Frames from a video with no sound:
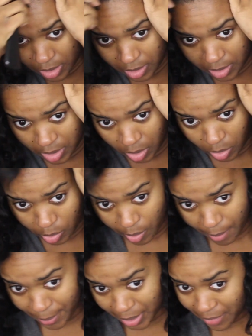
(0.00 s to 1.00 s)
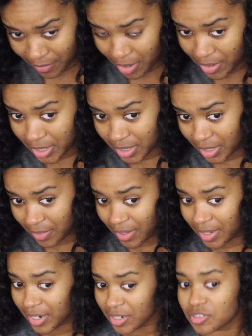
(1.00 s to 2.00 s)
So, but I've already done
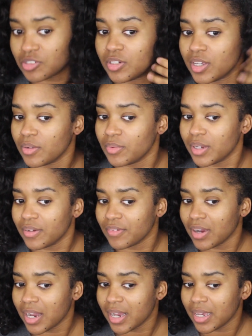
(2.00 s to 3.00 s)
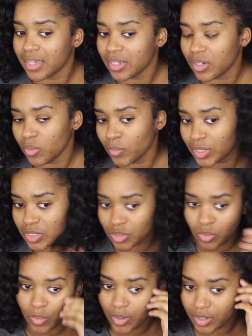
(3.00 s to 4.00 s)
that yesterday whenever I went
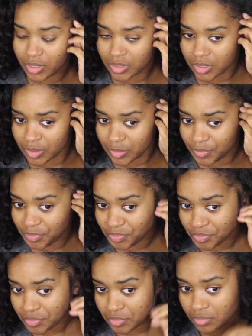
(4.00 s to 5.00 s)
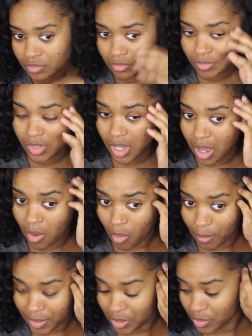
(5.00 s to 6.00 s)
to work, so I
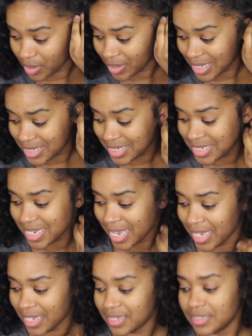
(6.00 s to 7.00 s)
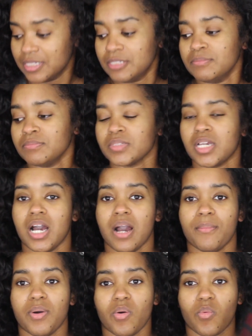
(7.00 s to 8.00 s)
won't be doing that today.
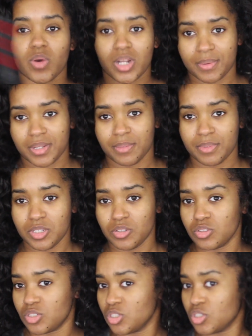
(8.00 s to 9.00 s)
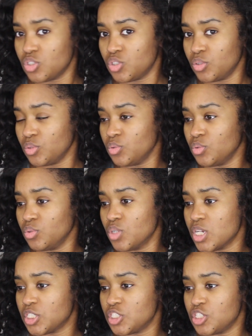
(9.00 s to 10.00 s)
What I'm going to be using
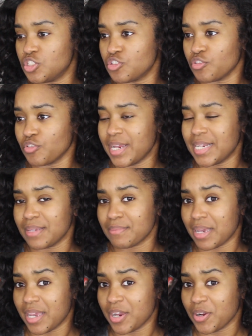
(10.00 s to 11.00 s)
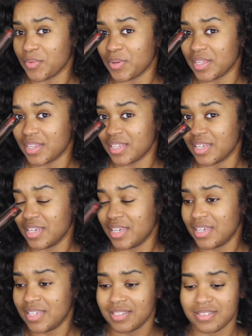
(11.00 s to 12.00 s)
to straighten my hair with
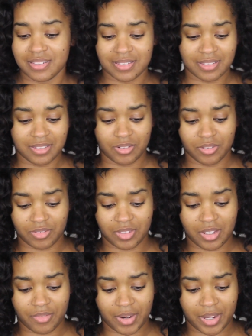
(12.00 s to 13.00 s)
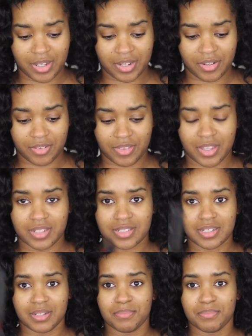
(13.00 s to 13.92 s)
is this little thing right here that I